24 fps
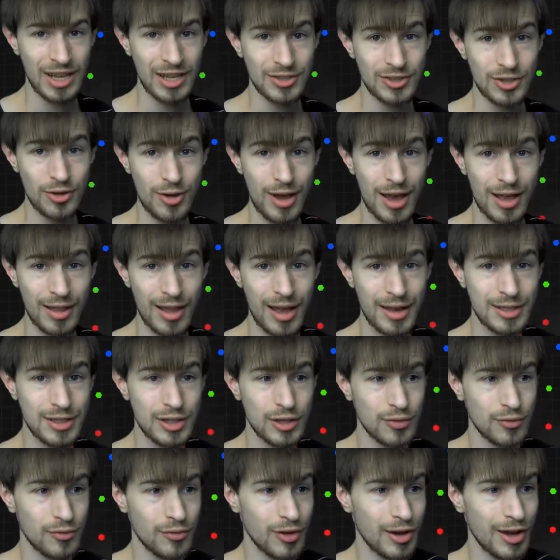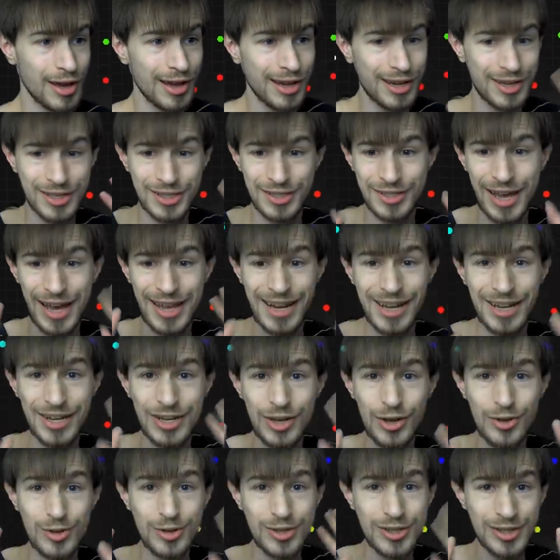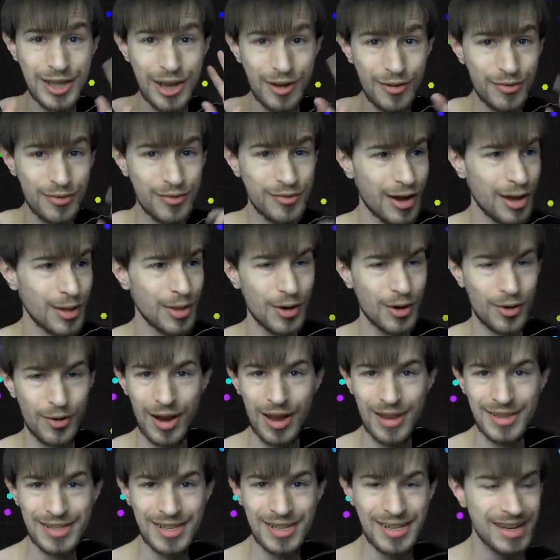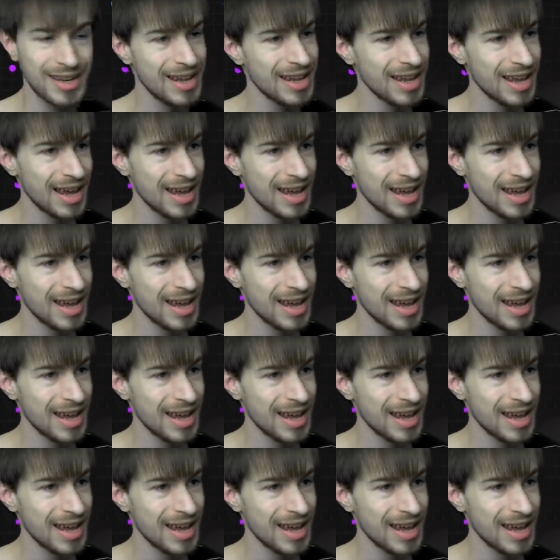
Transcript: So yeah, lots of exciting new stuff on the horizon,